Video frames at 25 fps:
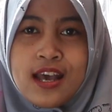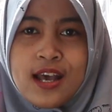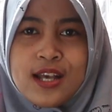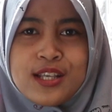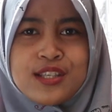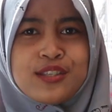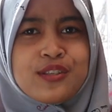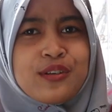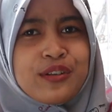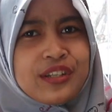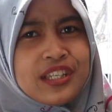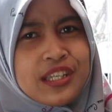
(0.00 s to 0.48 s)

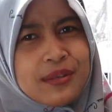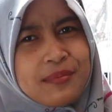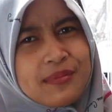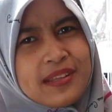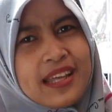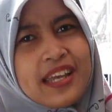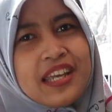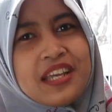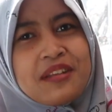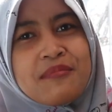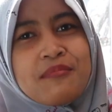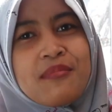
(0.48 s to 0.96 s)
So keep
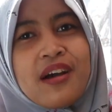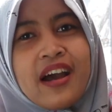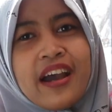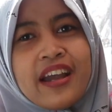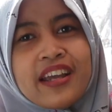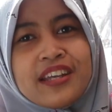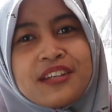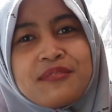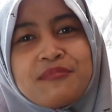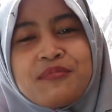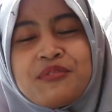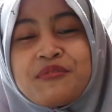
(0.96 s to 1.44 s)
that in
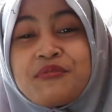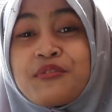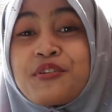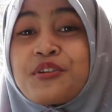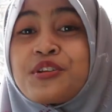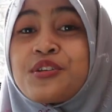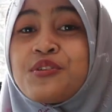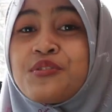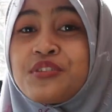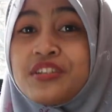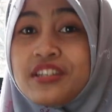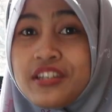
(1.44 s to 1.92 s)
mind before
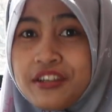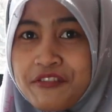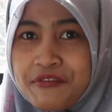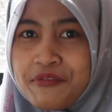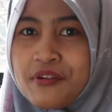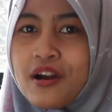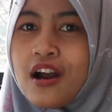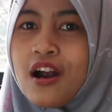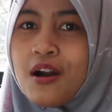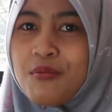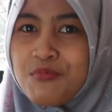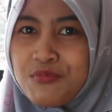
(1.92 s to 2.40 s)
you give
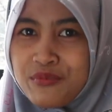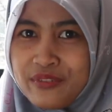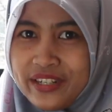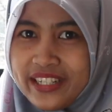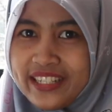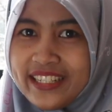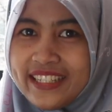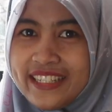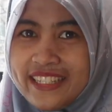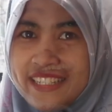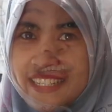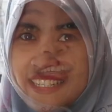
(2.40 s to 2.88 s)

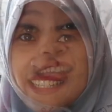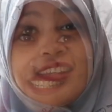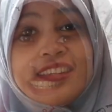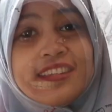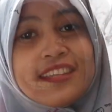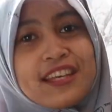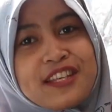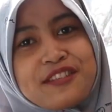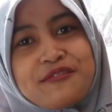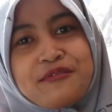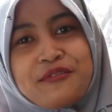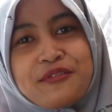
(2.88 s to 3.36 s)
homework.
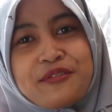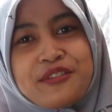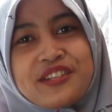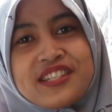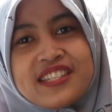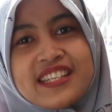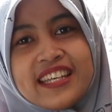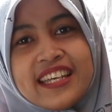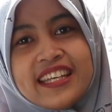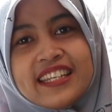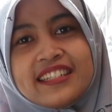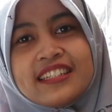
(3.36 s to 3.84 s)
Thanks for
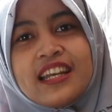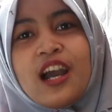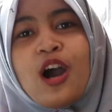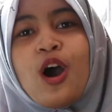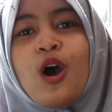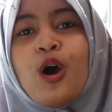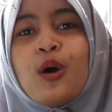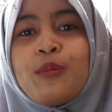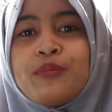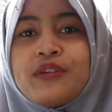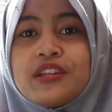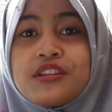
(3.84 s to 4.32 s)
watching.
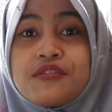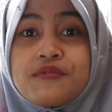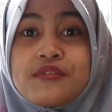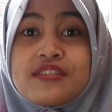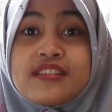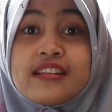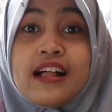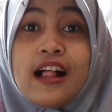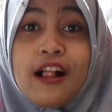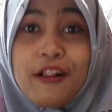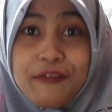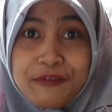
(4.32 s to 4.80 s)
Hope it was
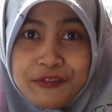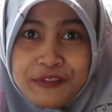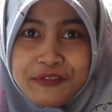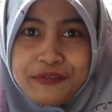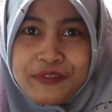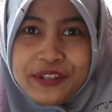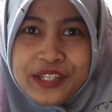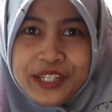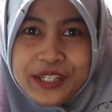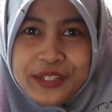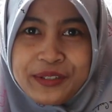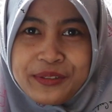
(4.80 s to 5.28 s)
helpful
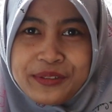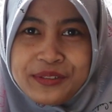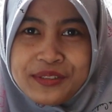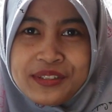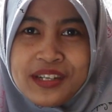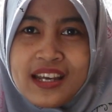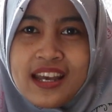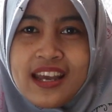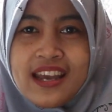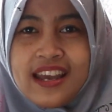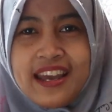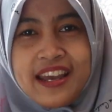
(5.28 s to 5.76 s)
for you,
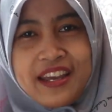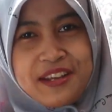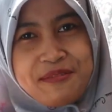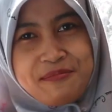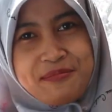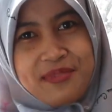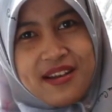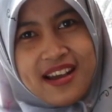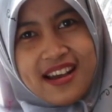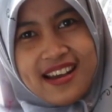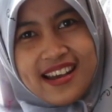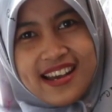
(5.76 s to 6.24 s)
and
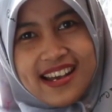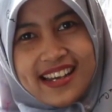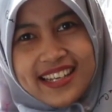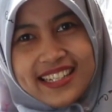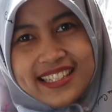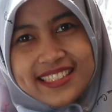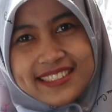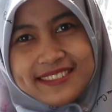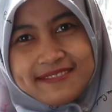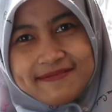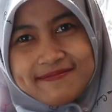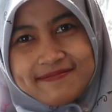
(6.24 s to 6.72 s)

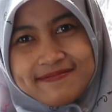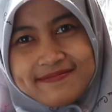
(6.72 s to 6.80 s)
bye!